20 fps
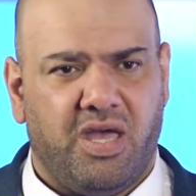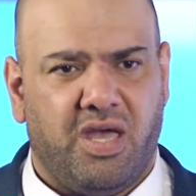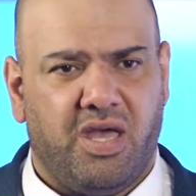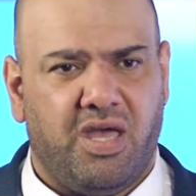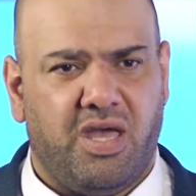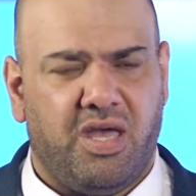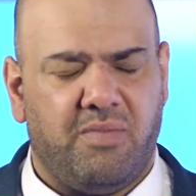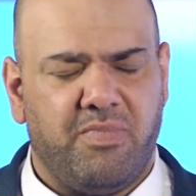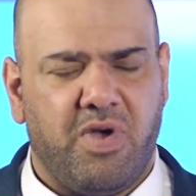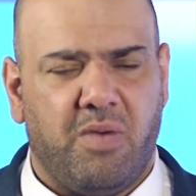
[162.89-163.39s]

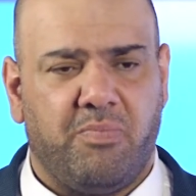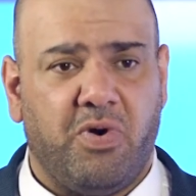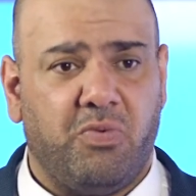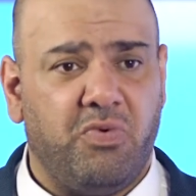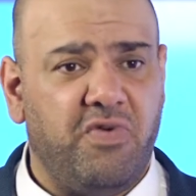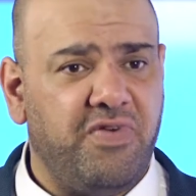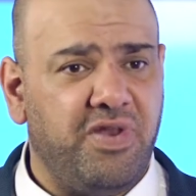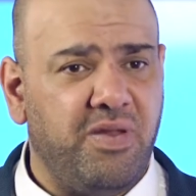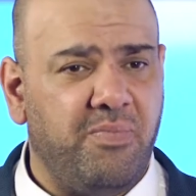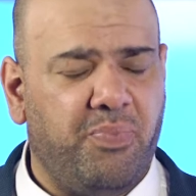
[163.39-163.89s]
But
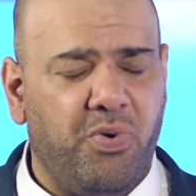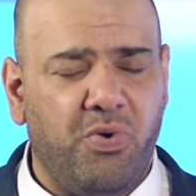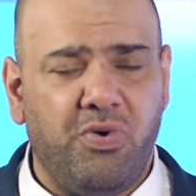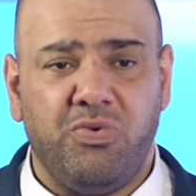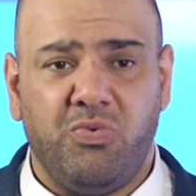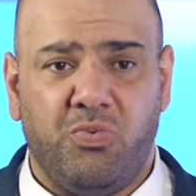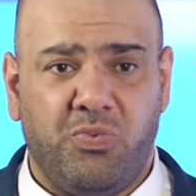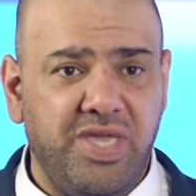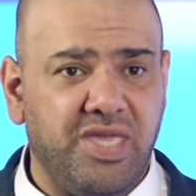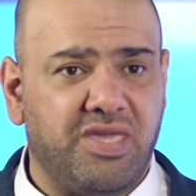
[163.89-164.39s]
with an
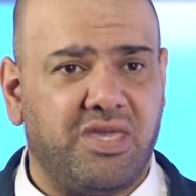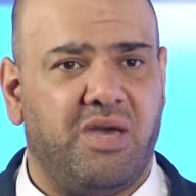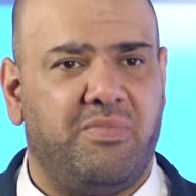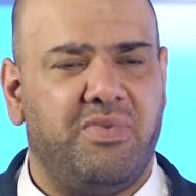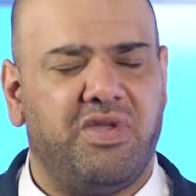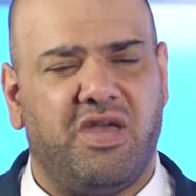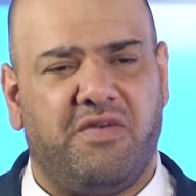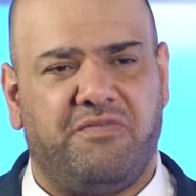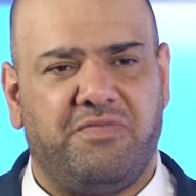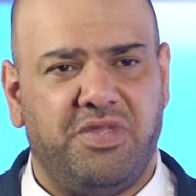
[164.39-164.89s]
important week
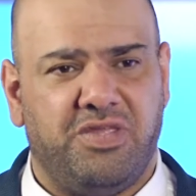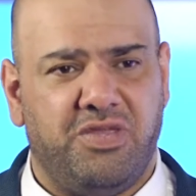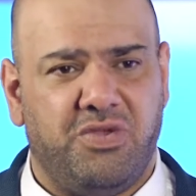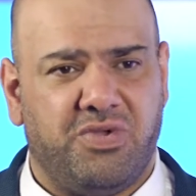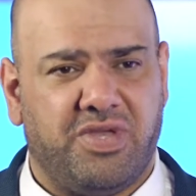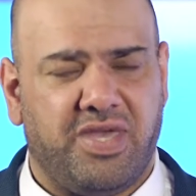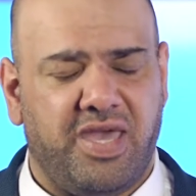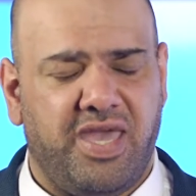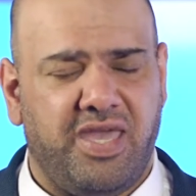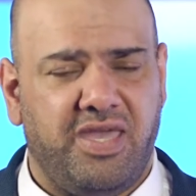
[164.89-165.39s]
coming up for the
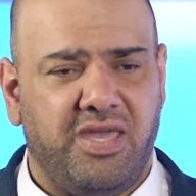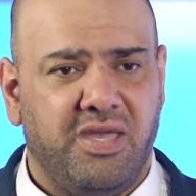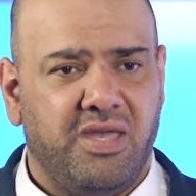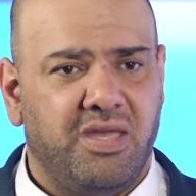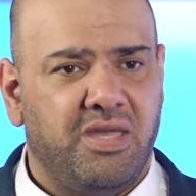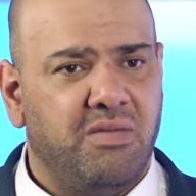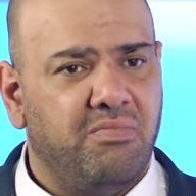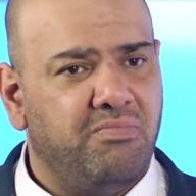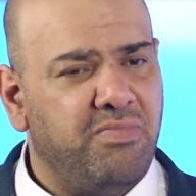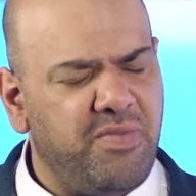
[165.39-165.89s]
UK,
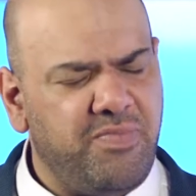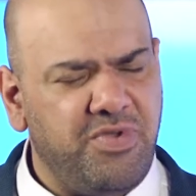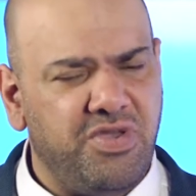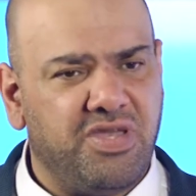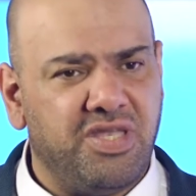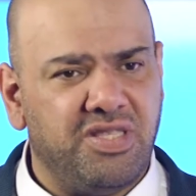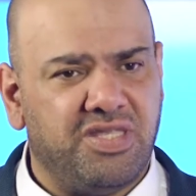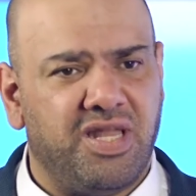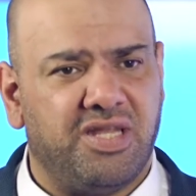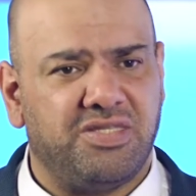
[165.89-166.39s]
maybe you
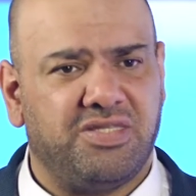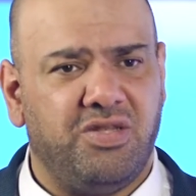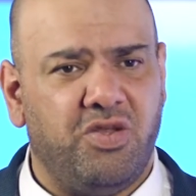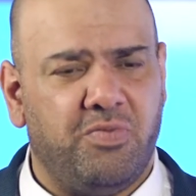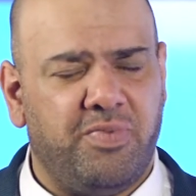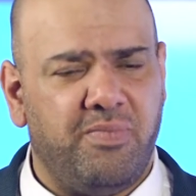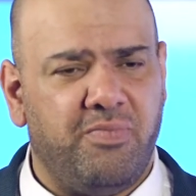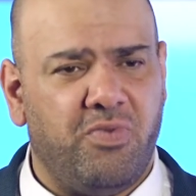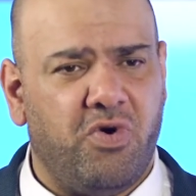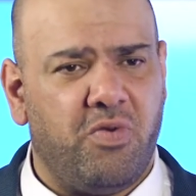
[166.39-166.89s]
can tell us a
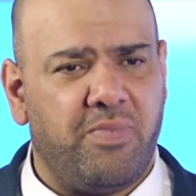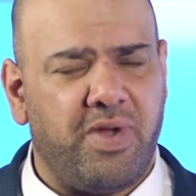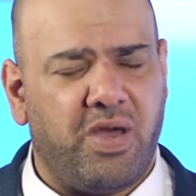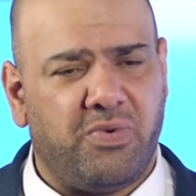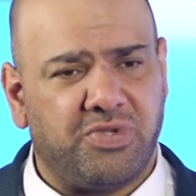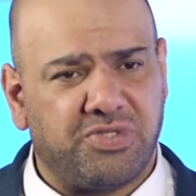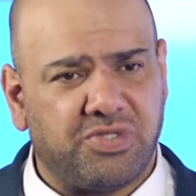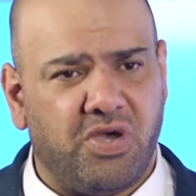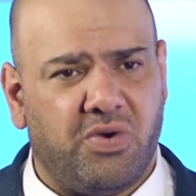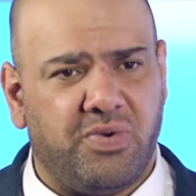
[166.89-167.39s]
little bit more
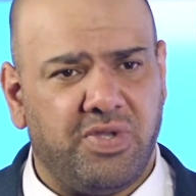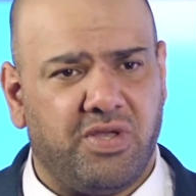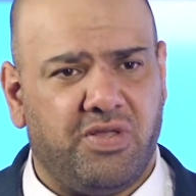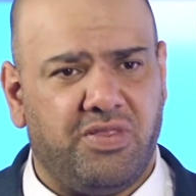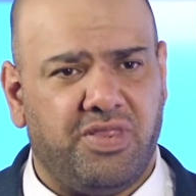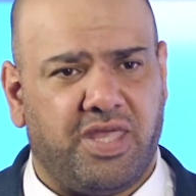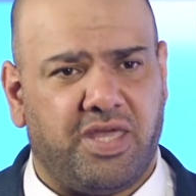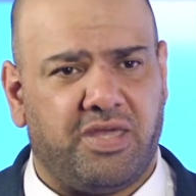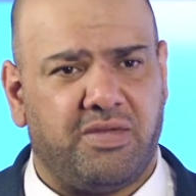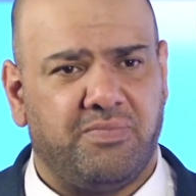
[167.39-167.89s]
about what's going
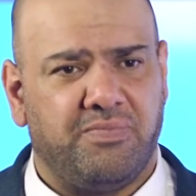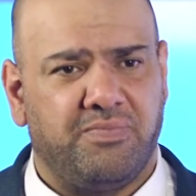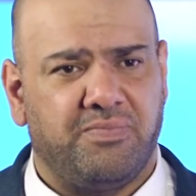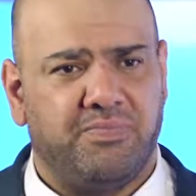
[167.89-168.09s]
on there.